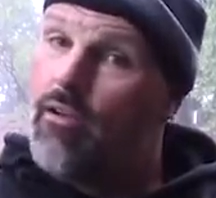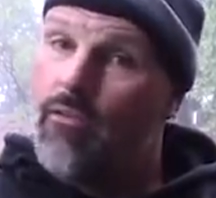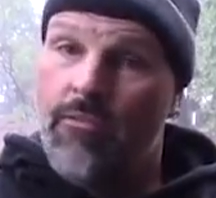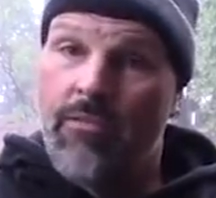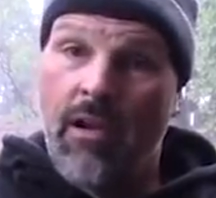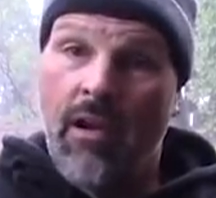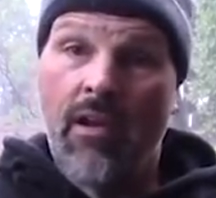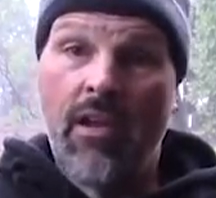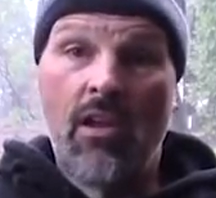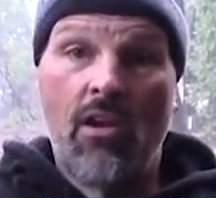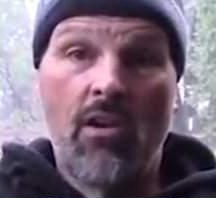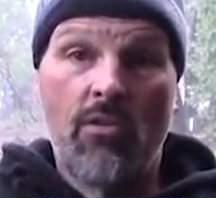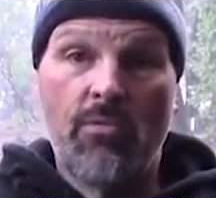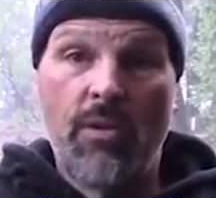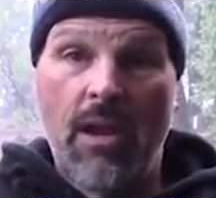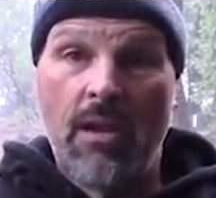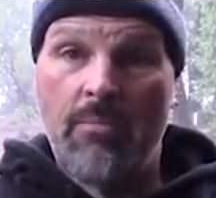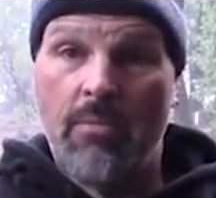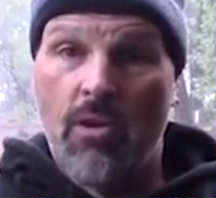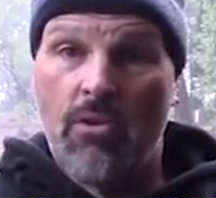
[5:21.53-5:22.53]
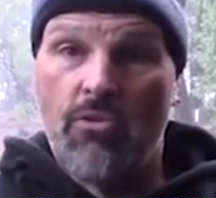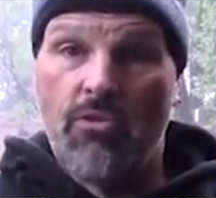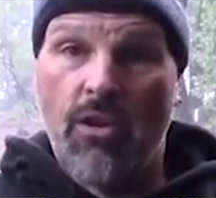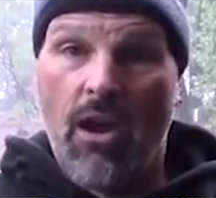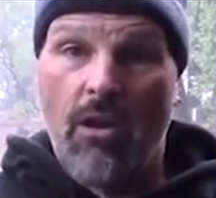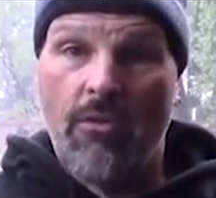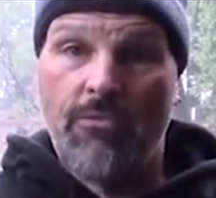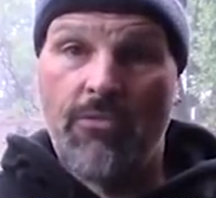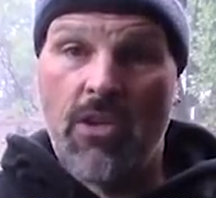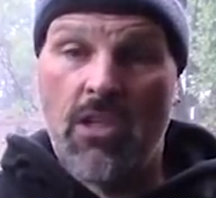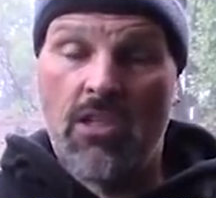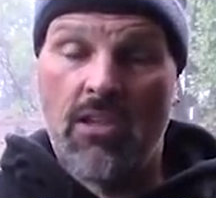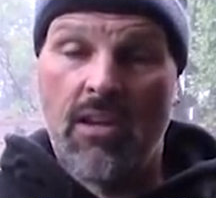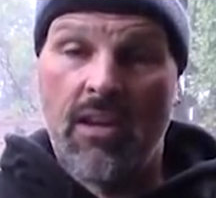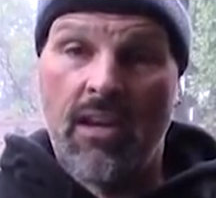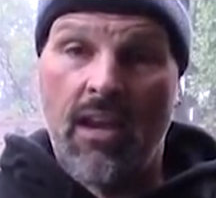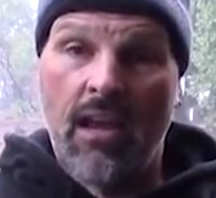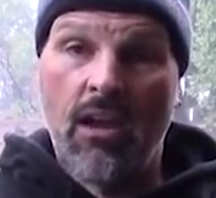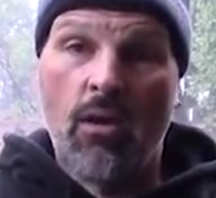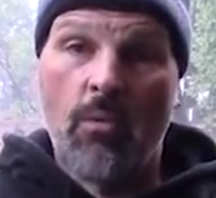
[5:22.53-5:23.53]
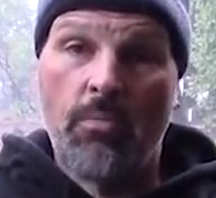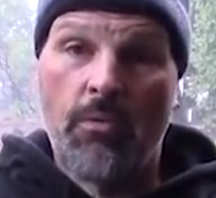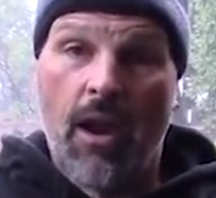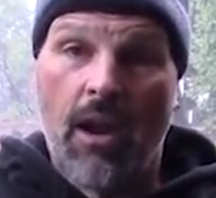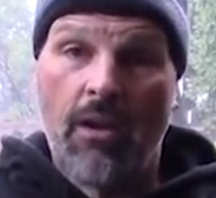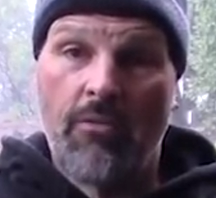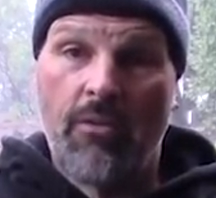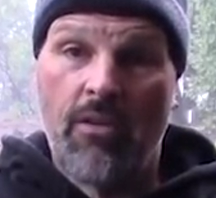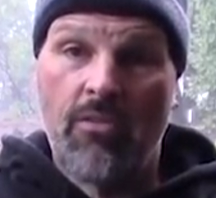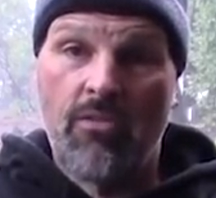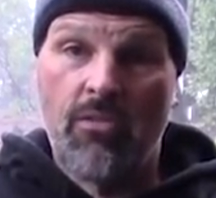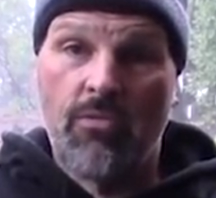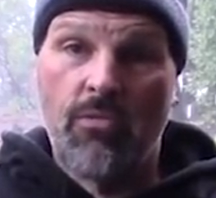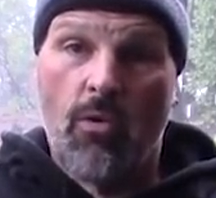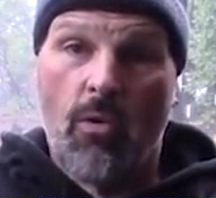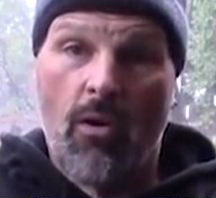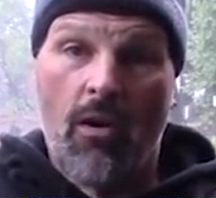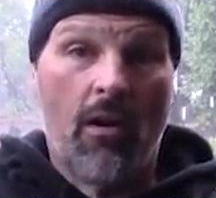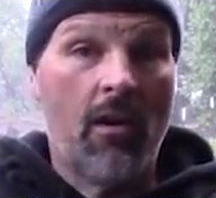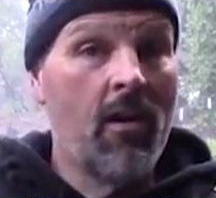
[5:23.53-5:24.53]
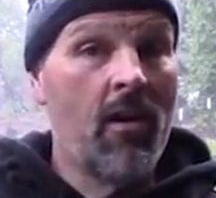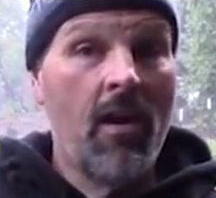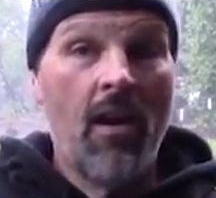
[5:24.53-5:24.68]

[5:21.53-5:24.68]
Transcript: Very good rainbow trout fishing at Engelbright Reservoir.